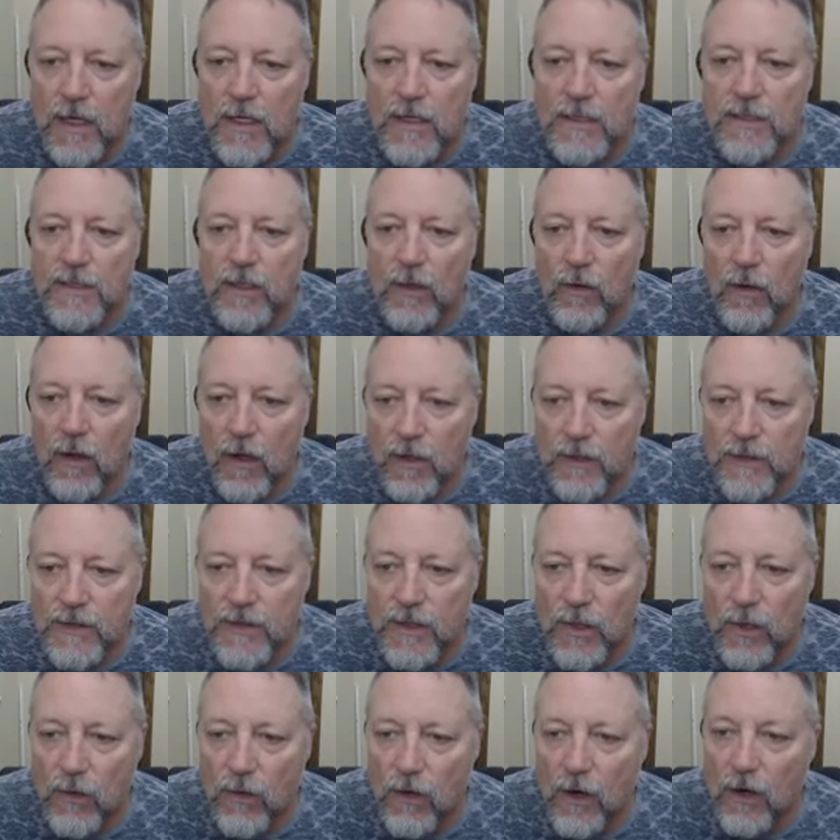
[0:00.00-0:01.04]
so
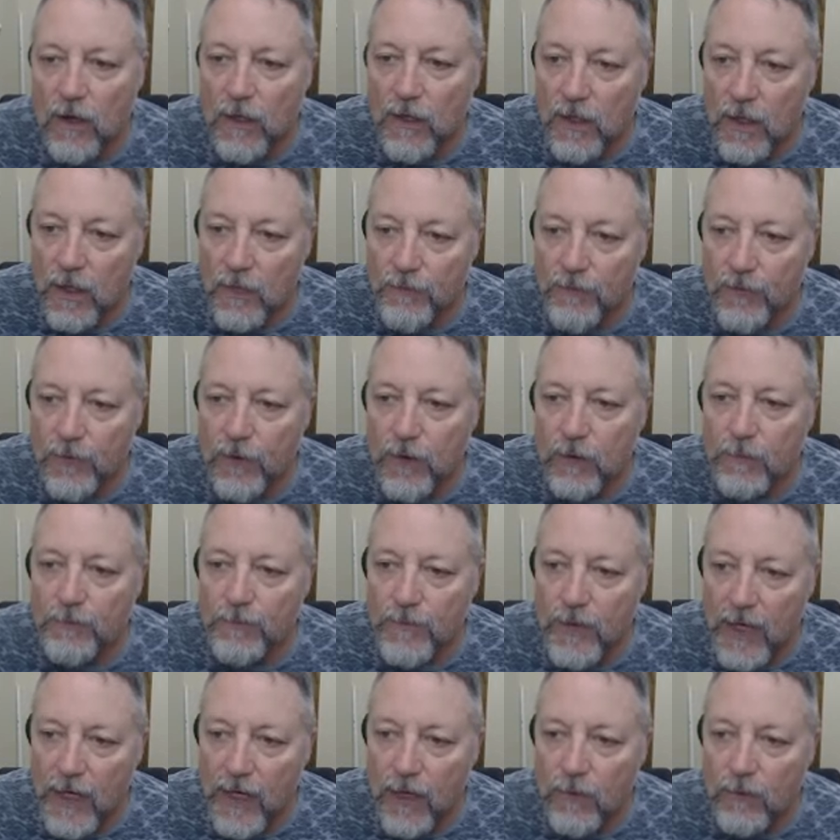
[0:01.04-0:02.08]
also our comfort
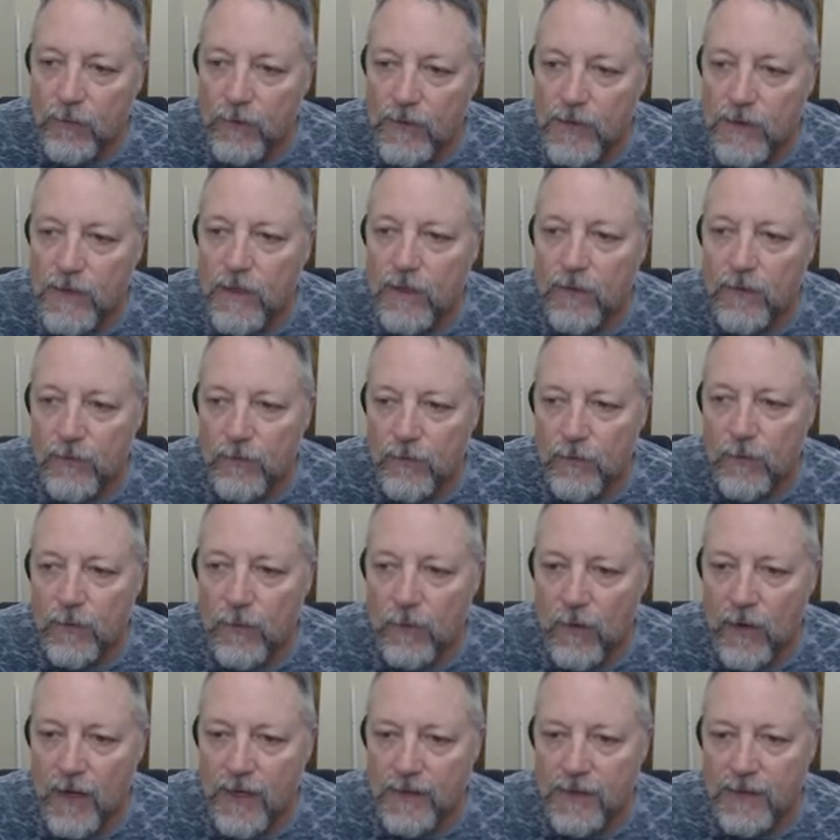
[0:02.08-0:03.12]
abounds through
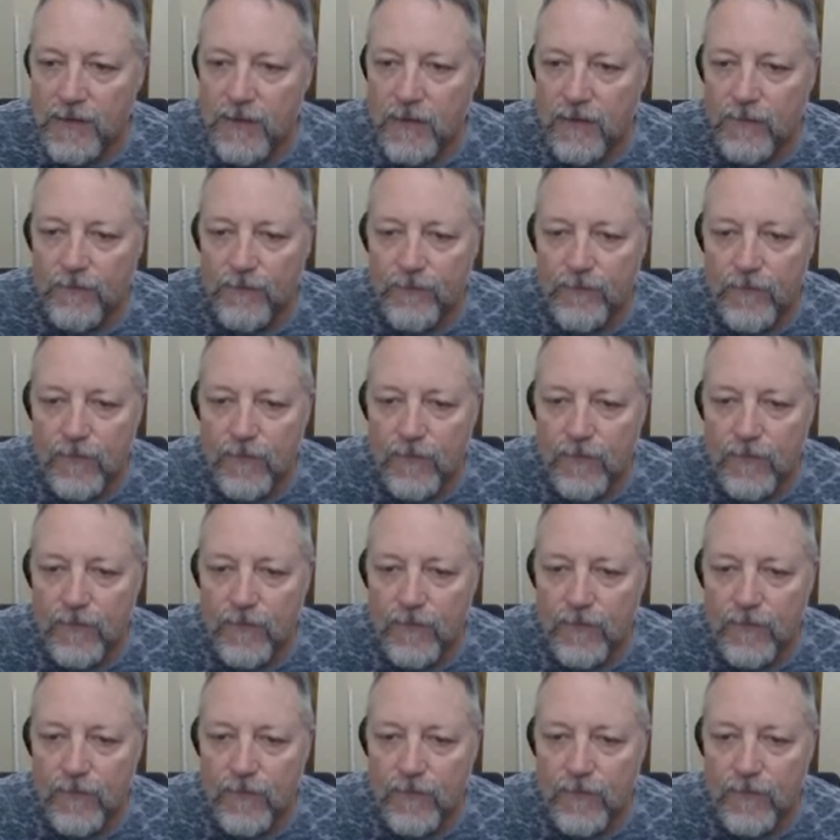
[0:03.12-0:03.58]
Christ.